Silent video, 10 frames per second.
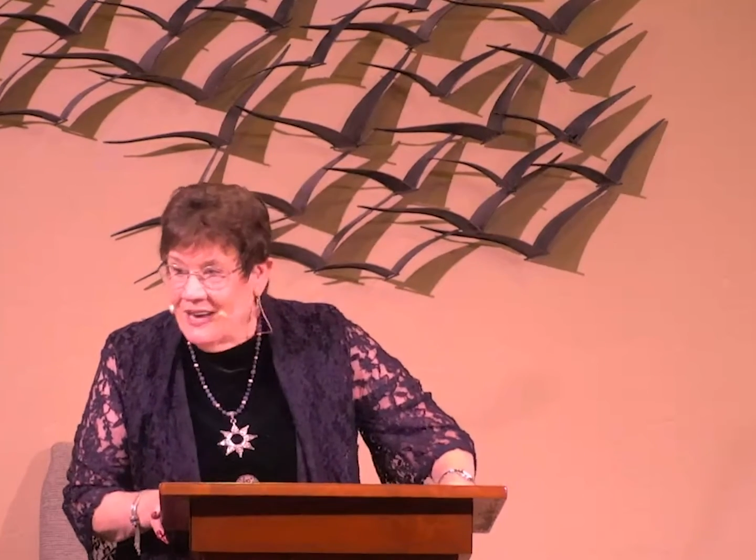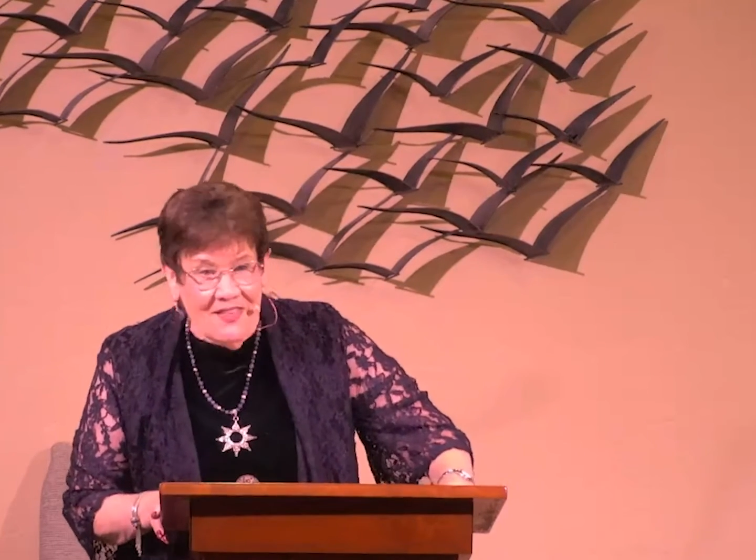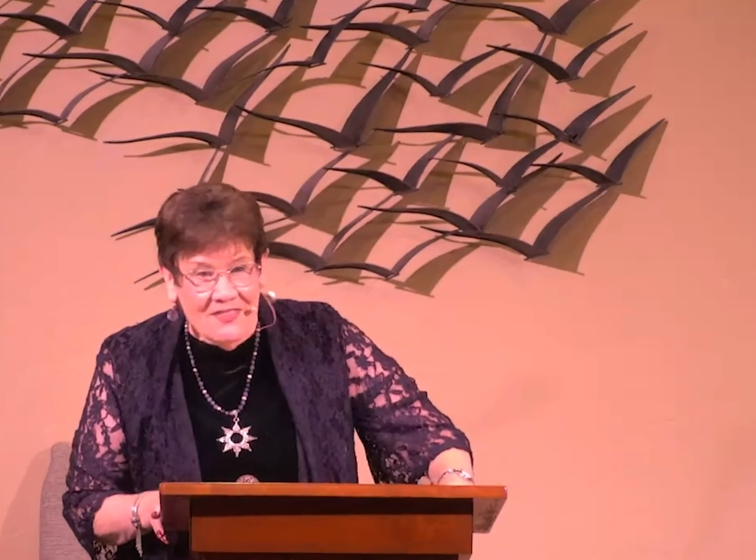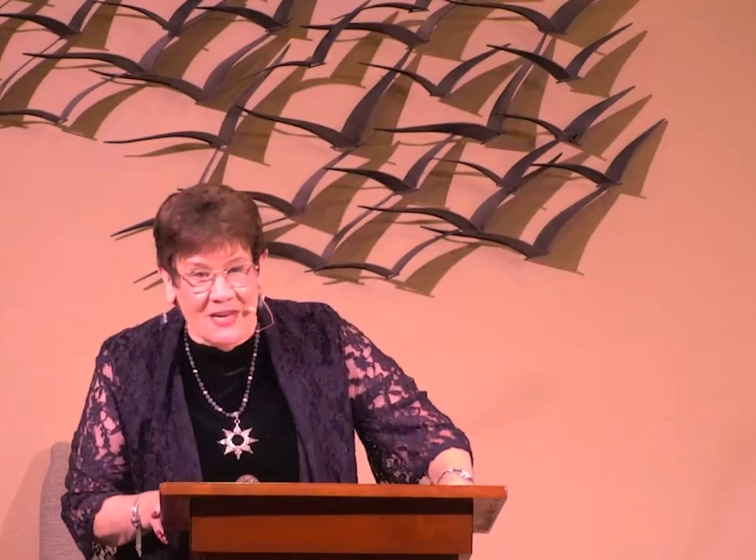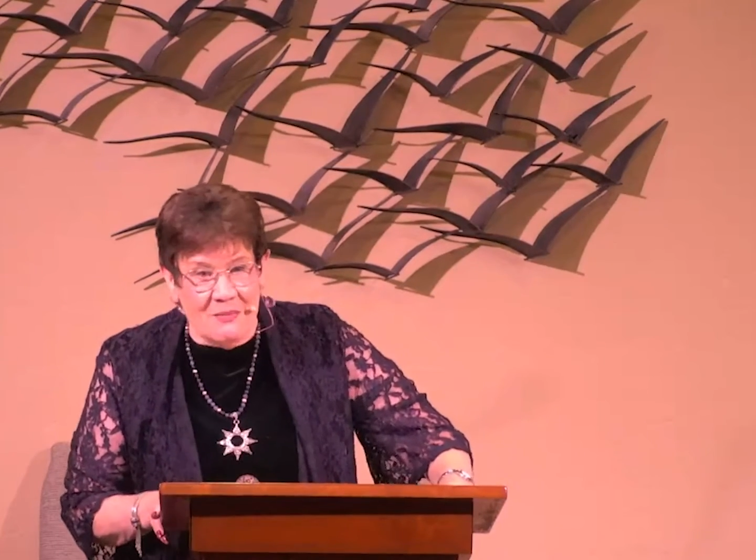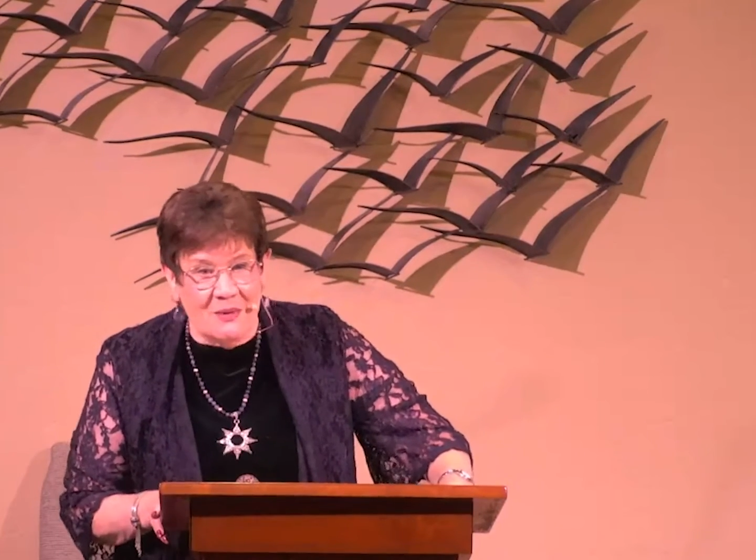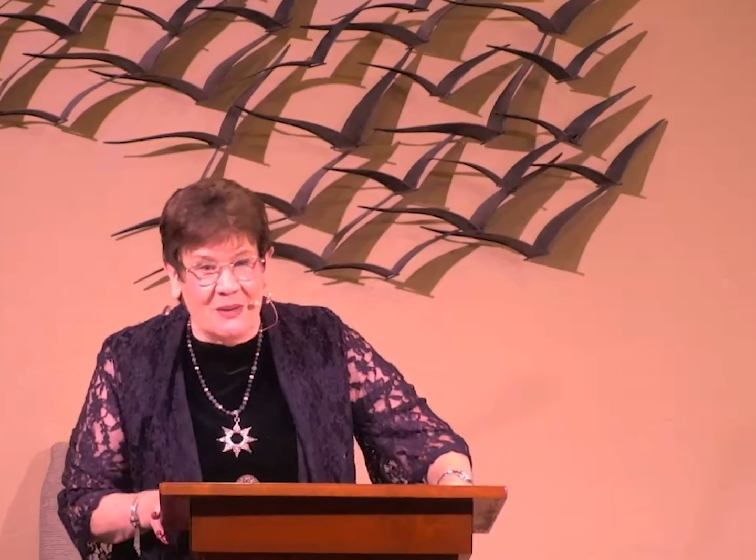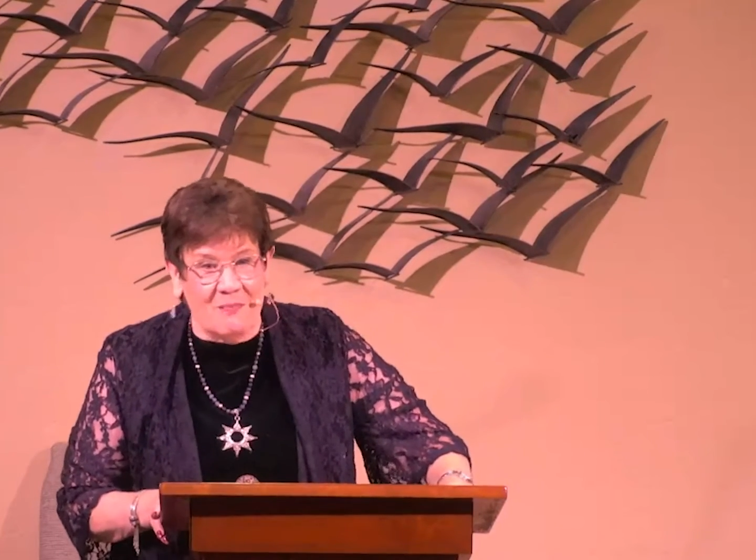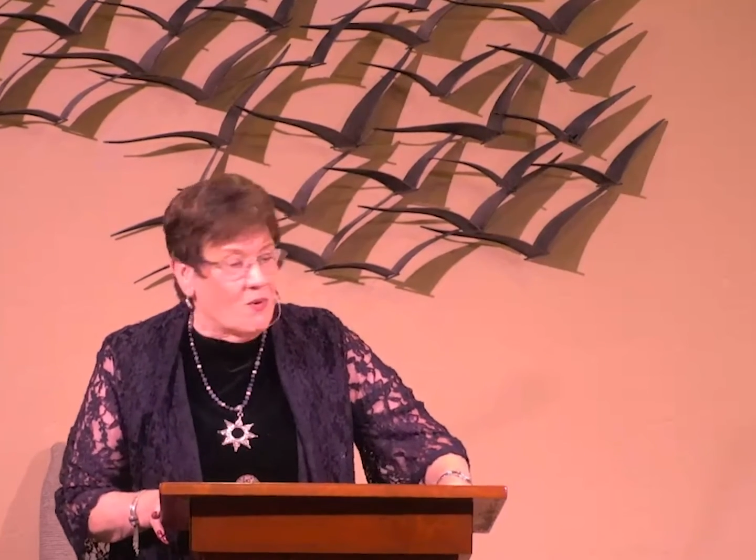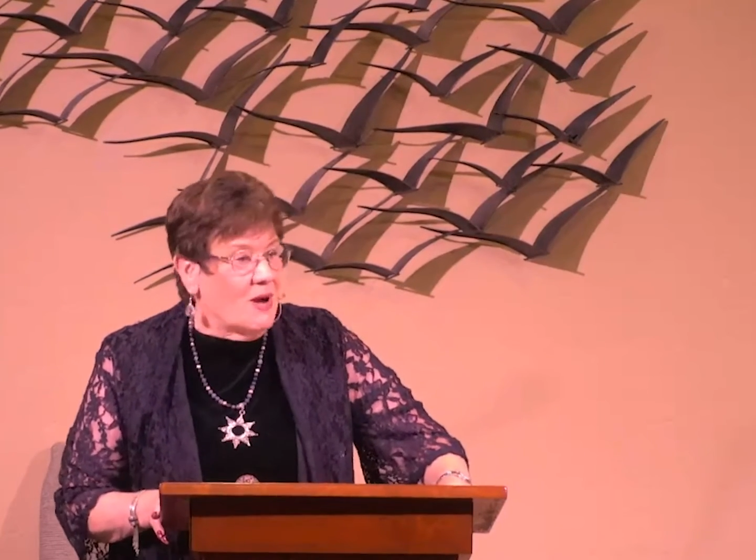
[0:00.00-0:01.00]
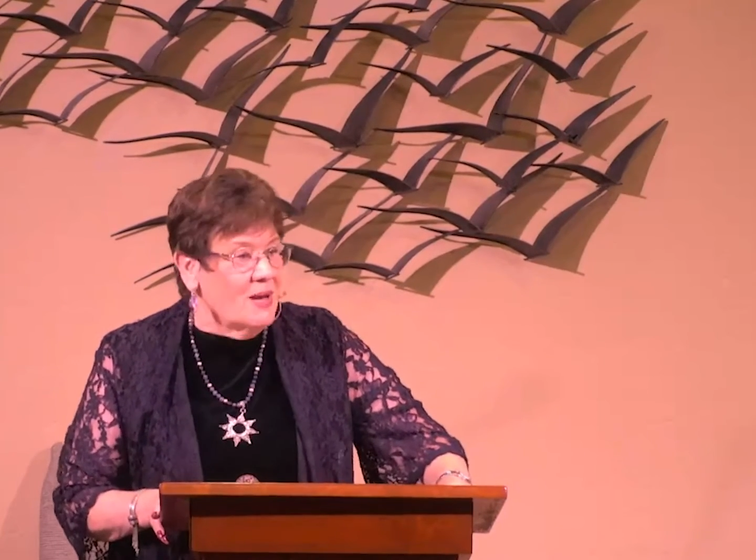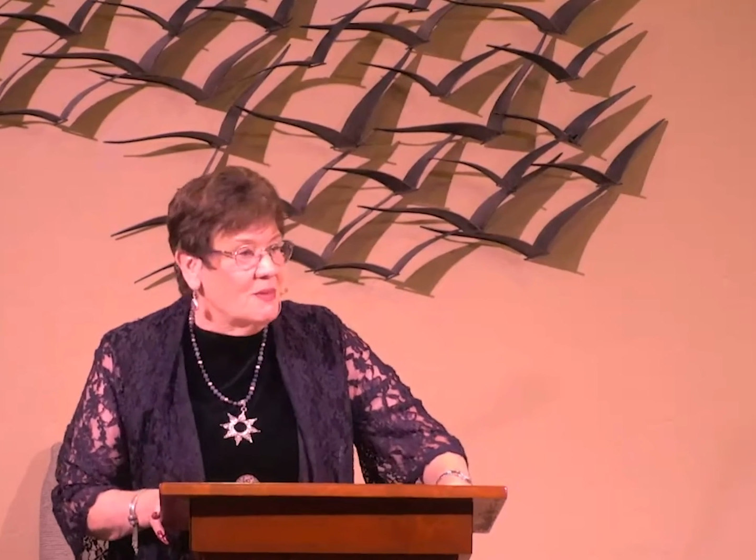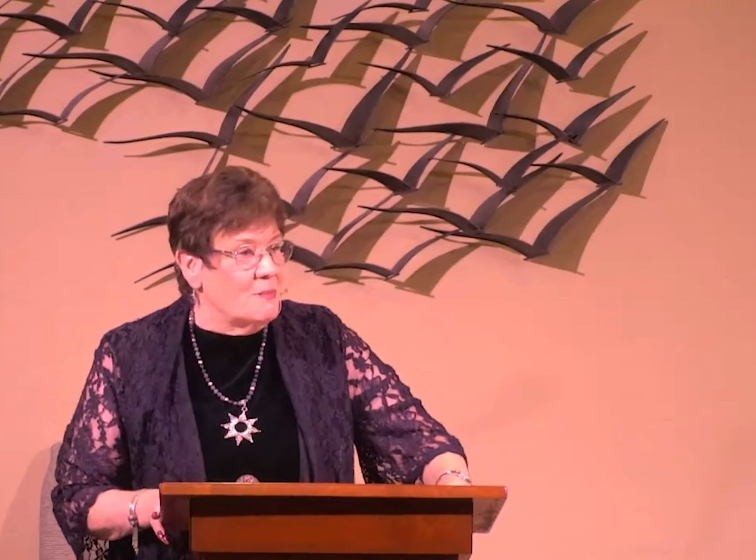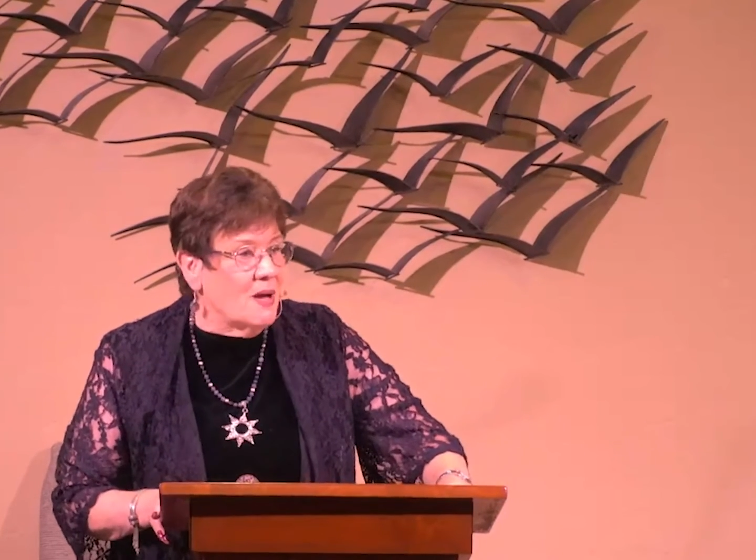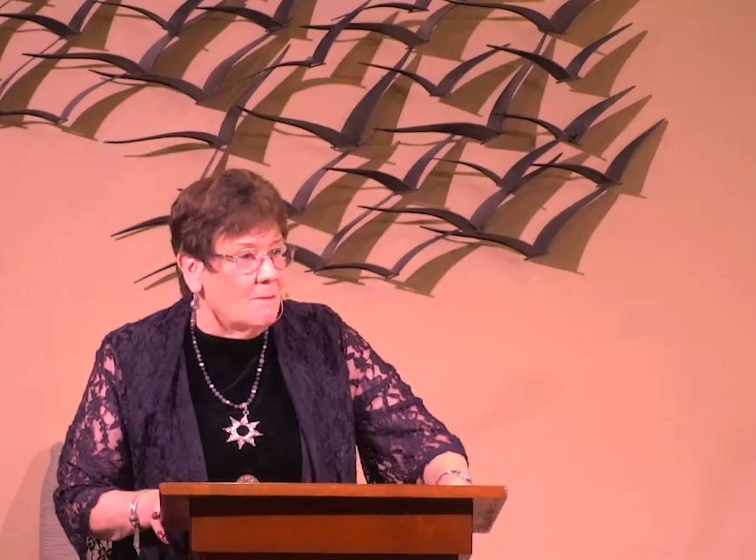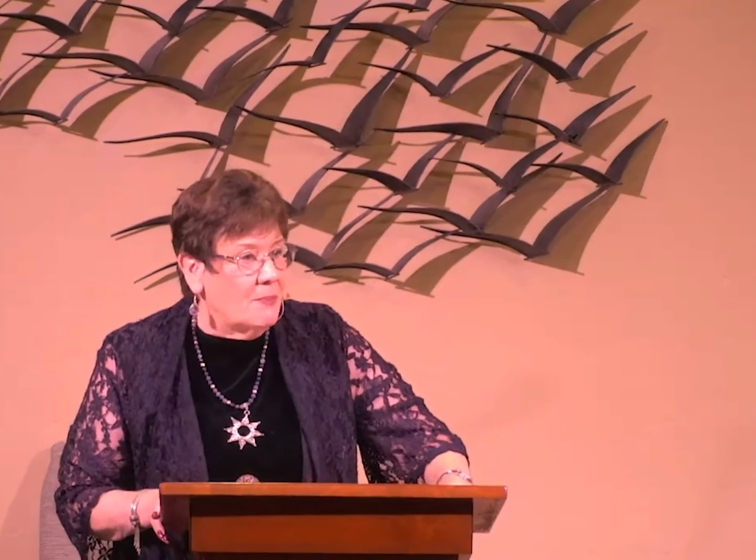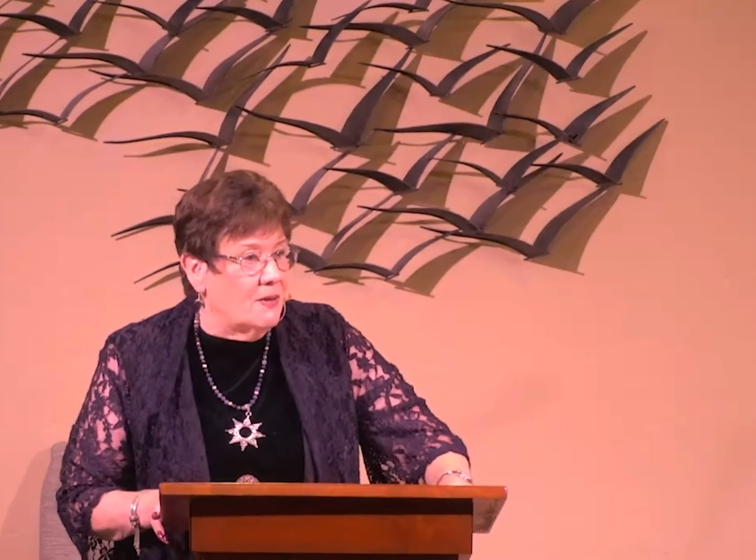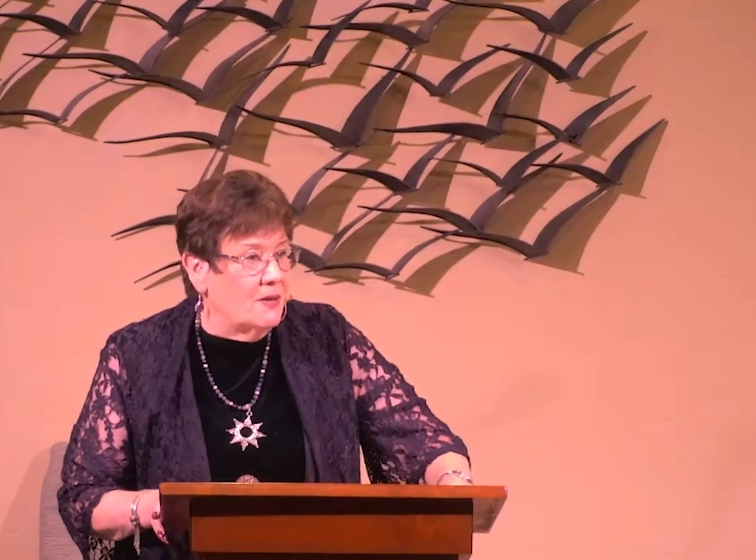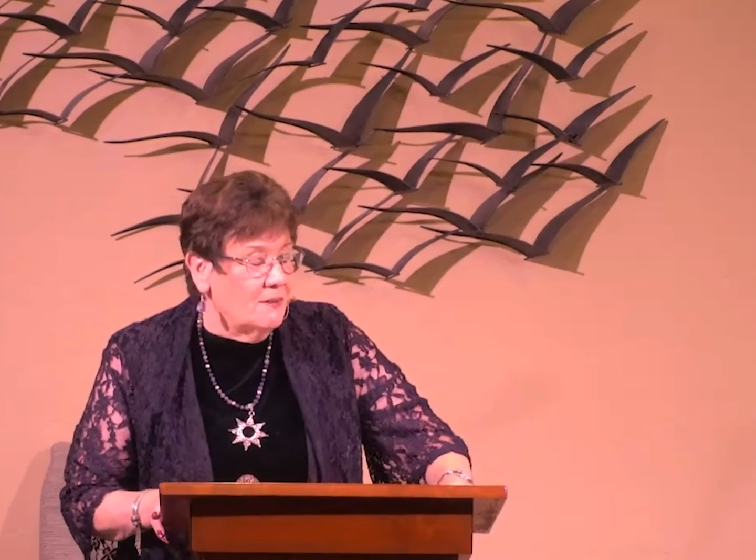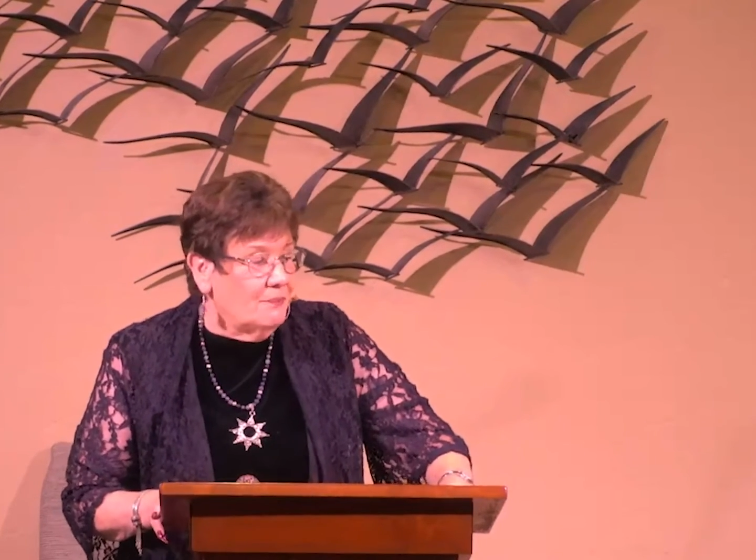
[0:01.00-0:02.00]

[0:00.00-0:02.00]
and then I'm going to prime the pump.